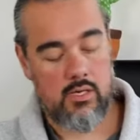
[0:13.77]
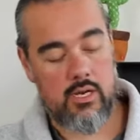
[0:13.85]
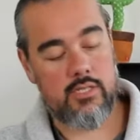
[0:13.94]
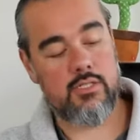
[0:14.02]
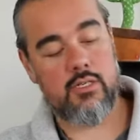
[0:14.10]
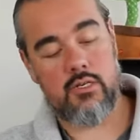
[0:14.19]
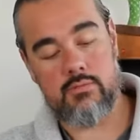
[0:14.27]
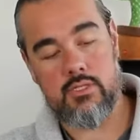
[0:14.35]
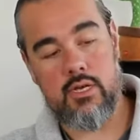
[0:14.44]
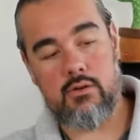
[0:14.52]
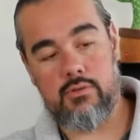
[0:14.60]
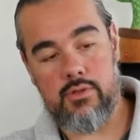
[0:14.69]
It actually
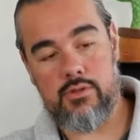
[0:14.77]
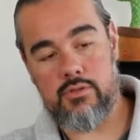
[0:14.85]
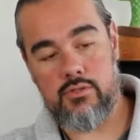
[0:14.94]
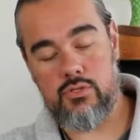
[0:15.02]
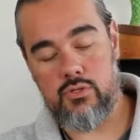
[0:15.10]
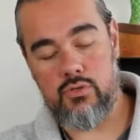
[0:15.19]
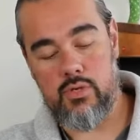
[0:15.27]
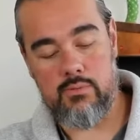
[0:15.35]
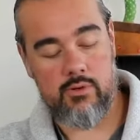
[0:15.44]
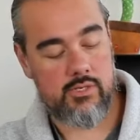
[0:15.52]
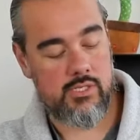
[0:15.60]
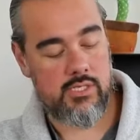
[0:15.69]
comes now with two
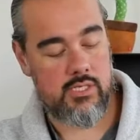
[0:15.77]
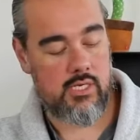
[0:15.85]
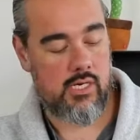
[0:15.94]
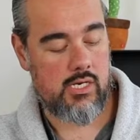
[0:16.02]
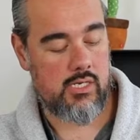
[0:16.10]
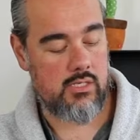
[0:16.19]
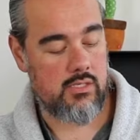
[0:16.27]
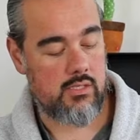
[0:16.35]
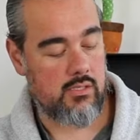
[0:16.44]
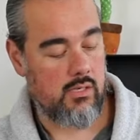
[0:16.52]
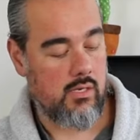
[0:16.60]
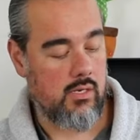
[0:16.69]
emergency
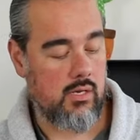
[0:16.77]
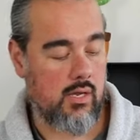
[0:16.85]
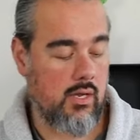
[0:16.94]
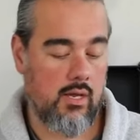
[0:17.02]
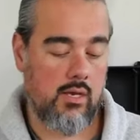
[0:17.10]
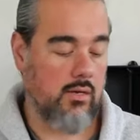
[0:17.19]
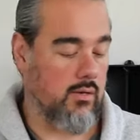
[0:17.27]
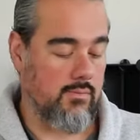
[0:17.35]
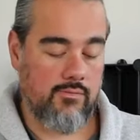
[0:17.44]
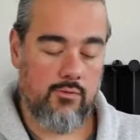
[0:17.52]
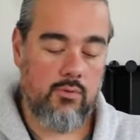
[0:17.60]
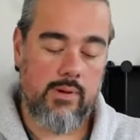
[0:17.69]
keys and
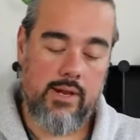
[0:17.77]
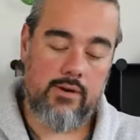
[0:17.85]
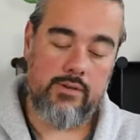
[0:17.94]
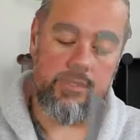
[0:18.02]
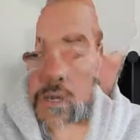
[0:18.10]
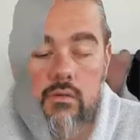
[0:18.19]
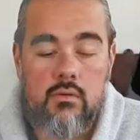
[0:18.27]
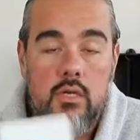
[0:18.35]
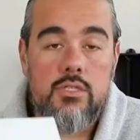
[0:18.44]
four batteries.